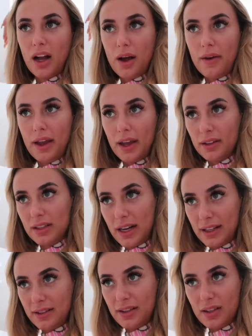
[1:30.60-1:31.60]
Going to
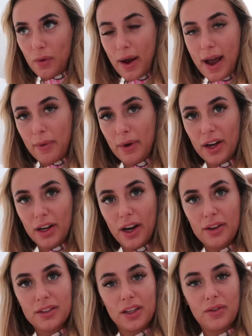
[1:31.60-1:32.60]
Leicester Square, we're going to
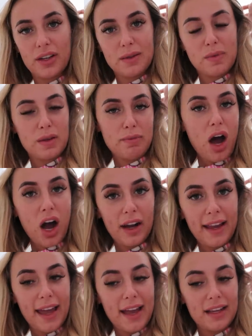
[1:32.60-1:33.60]
go to the Christmas
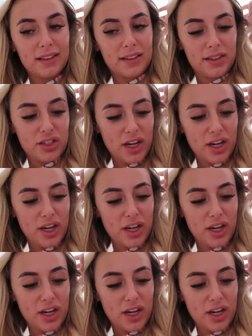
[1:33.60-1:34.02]
markets.